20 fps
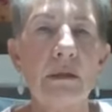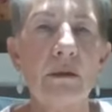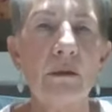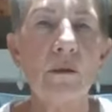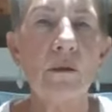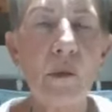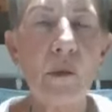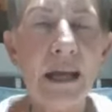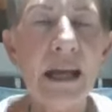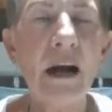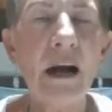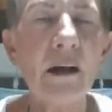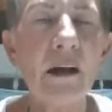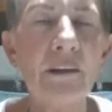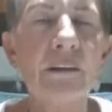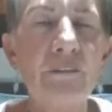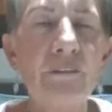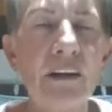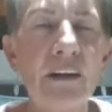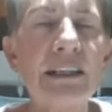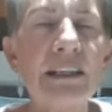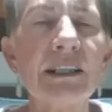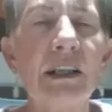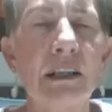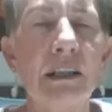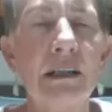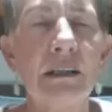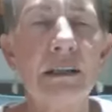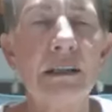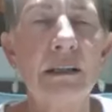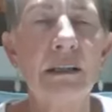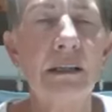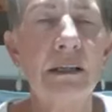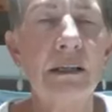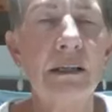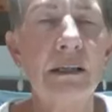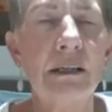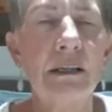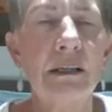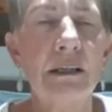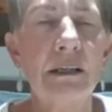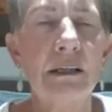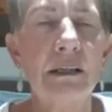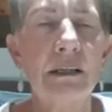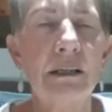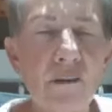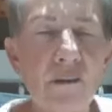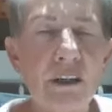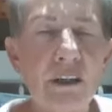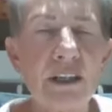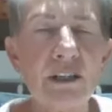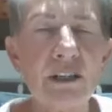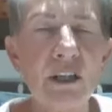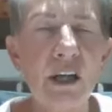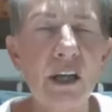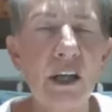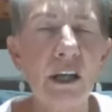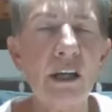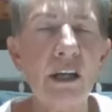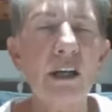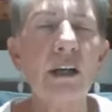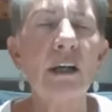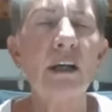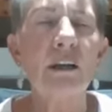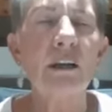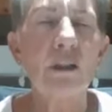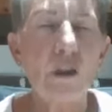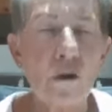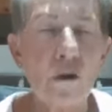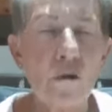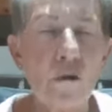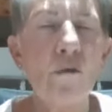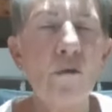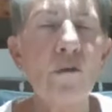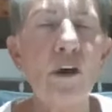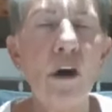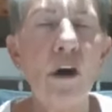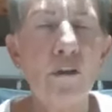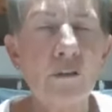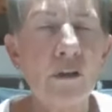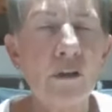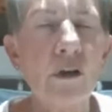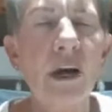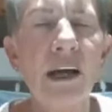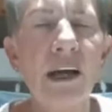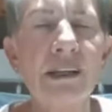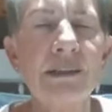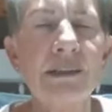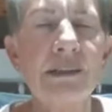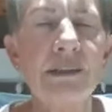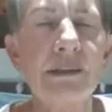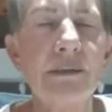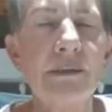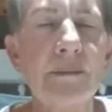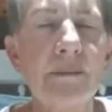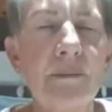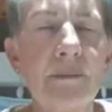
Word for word: We are the vessel that carries the glory of Christ.